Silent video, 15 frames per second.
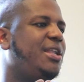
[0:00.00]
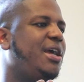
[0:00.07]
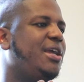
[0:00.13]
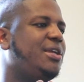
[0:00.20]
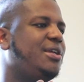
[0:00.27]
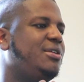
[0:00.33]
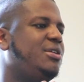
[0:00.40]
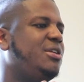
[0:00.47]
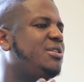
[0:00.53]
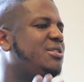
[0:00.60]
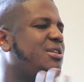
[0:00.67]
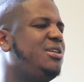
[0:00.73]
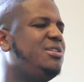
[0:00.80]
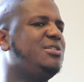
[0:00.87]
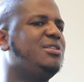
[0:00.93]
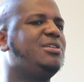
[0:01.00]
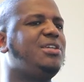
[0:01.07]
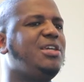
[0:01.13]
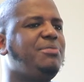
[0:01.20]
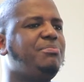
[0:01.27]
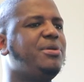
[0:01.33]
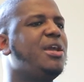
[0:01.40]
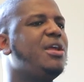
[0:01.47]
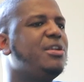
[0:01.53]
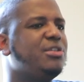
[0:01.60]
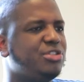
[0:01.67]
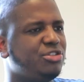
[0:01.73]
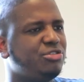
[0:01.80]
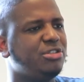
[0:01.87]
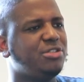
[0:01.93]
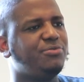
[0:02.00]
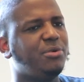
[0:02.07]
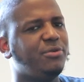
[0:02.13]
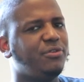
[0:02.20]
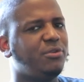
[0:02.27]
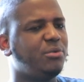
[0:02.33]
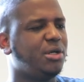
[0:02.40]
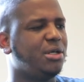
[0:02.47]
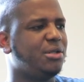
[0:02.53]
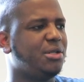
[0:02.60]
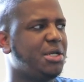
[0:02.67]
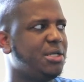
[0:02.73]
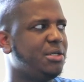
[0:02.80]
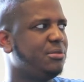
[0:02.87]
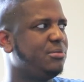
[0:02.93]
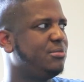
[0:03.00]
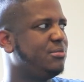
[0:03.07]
Like, it's easy to keep being in the streets, but for what? Like,